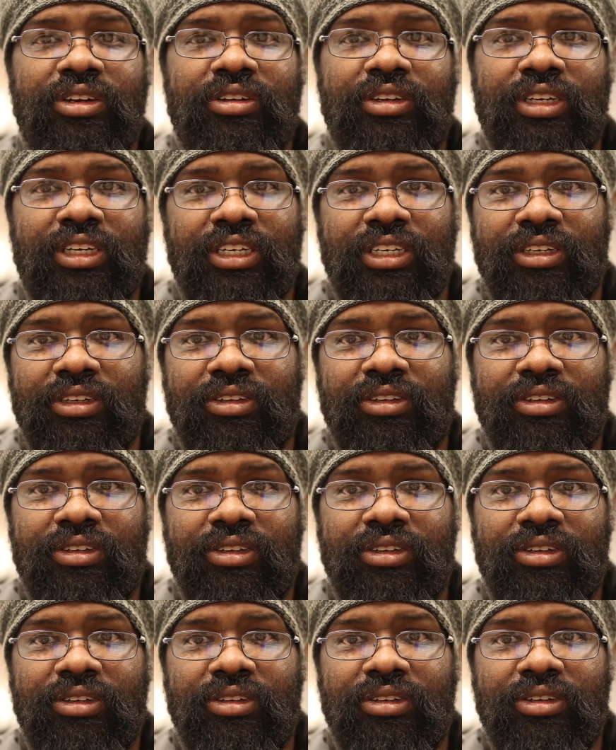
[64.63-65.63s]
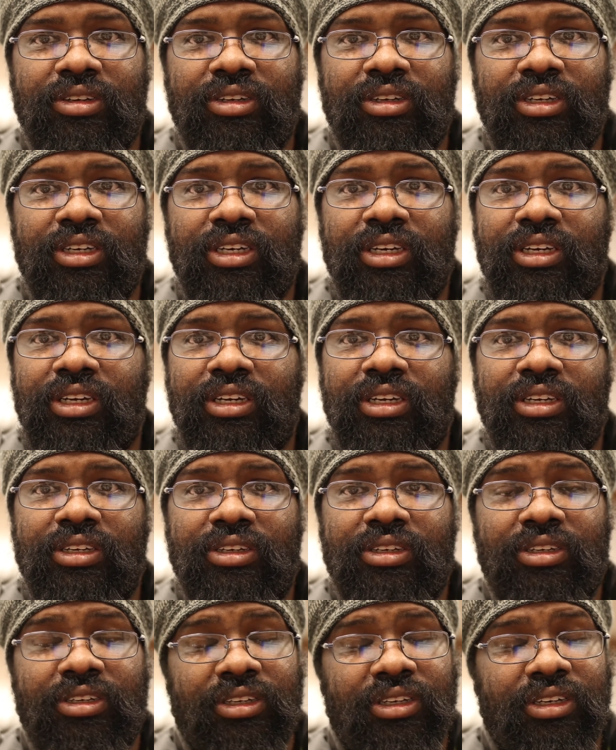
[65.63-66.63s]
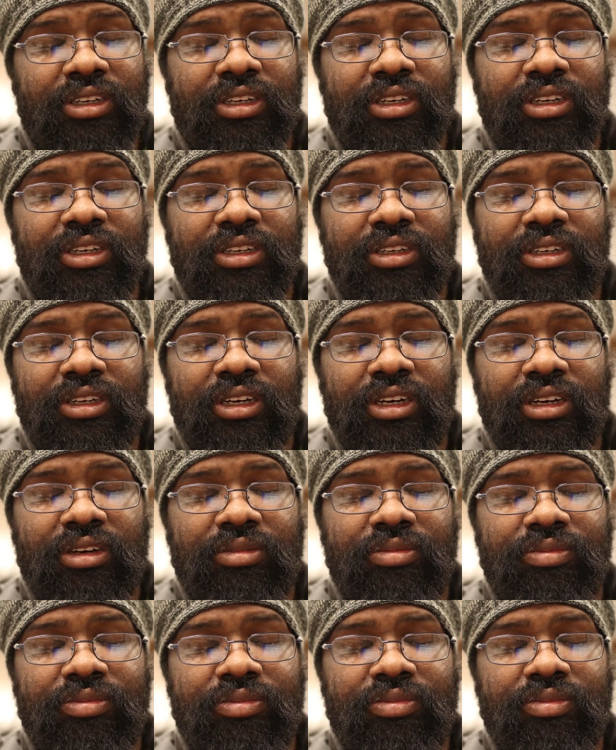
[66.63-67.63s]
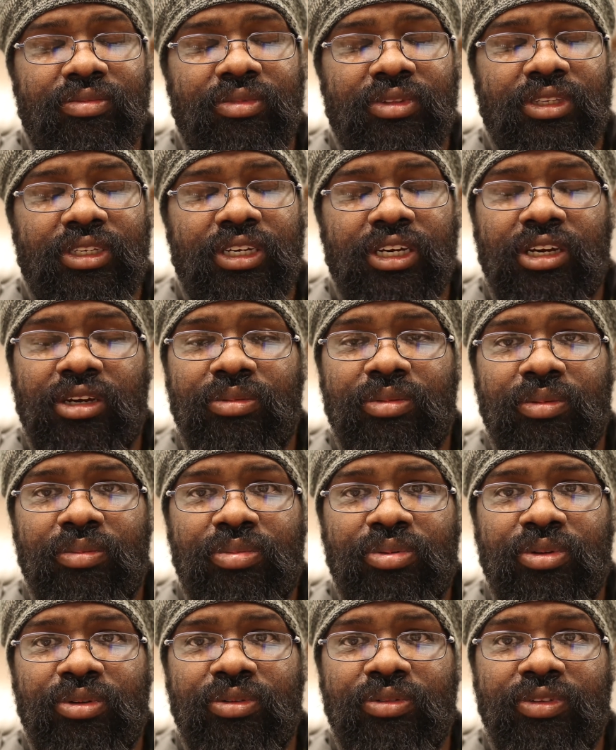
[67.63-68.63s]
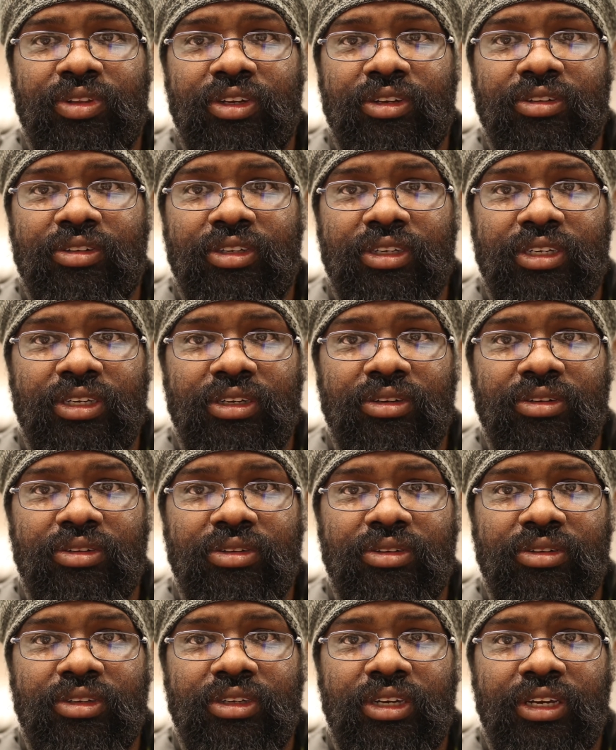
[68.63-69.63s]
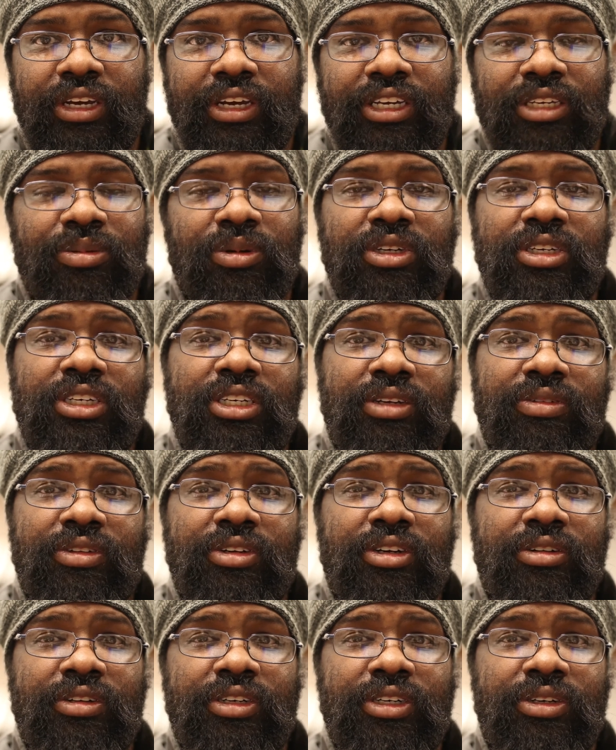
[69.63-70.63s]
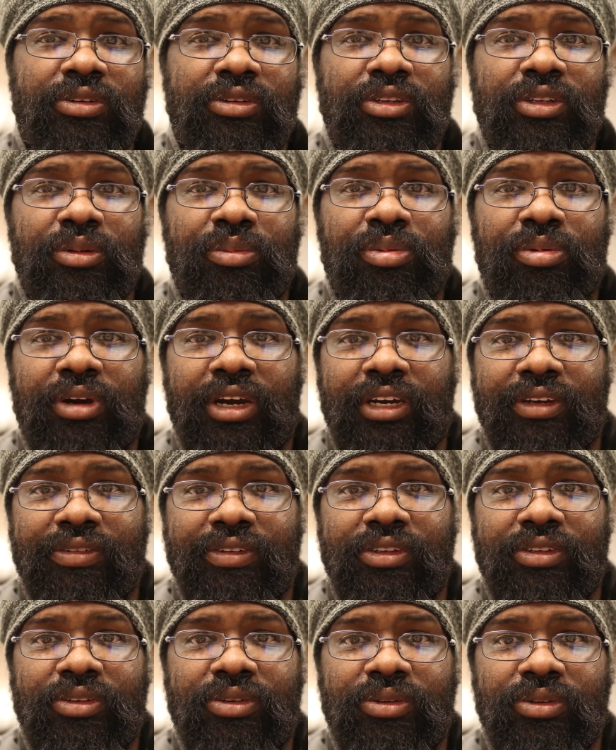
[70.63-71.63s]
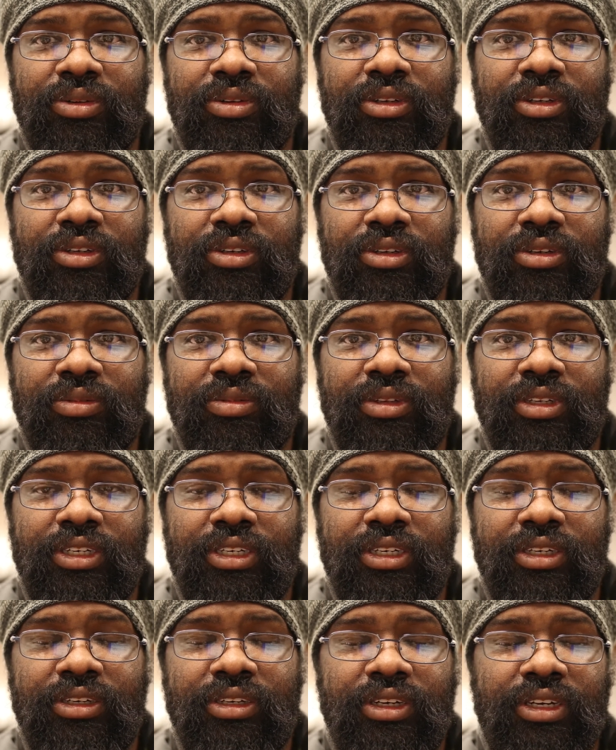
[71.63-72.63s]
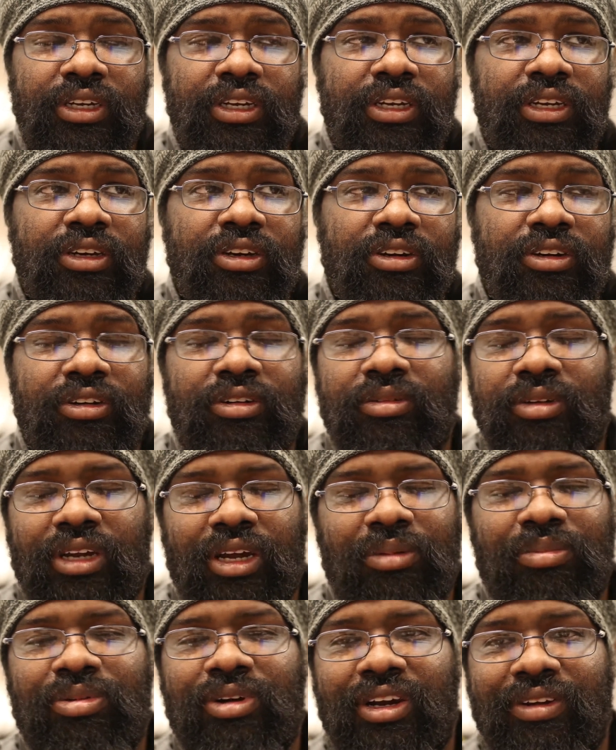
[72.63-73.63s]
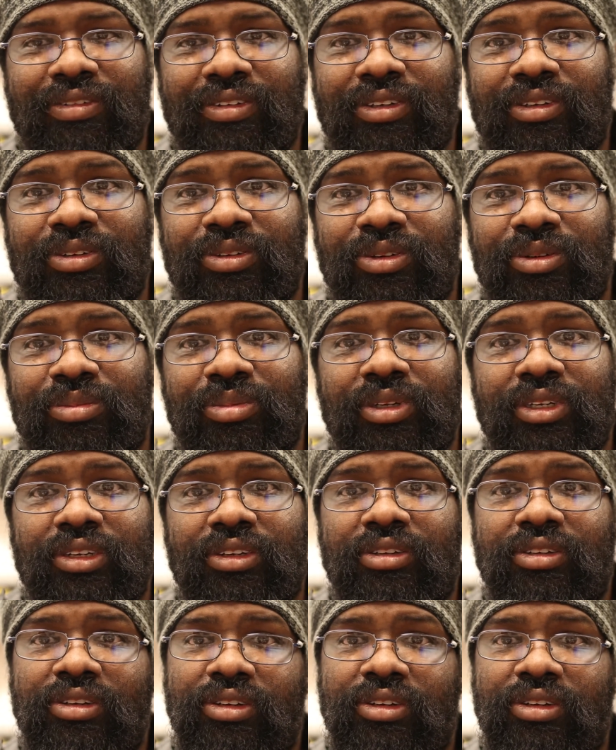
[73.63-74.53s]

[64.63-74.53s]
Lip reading: your kids to help improve their skills, especially if they're already going to private school. You know what I'm saying? Or not private school, but